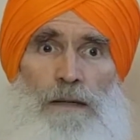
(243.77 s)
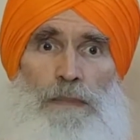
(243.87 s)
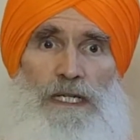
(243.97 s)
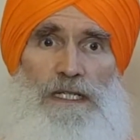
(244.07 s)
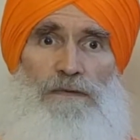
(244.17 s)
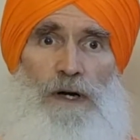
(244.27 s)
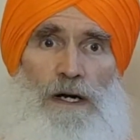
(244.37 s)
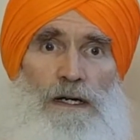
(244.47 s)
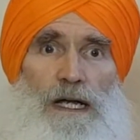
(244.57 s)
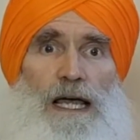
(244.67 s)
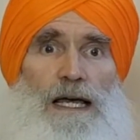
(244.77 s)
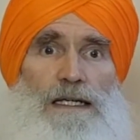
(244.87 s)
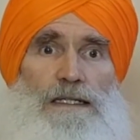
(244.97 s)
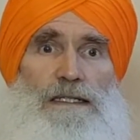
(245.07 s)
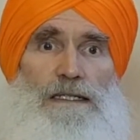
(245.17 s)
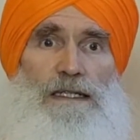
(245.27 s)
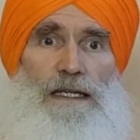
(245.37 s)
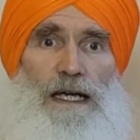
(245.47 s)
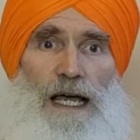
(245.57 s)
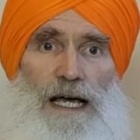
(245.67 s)
But as far as
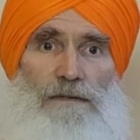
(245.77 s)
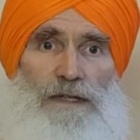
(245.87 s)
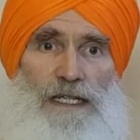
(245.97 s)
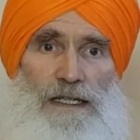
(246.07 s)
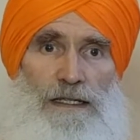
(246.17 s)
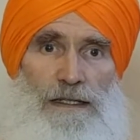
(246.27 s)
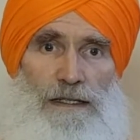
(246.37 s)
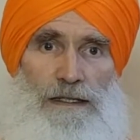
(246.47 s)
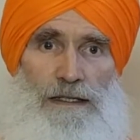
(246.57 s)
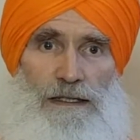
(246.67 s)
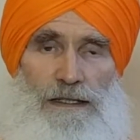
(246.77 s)
having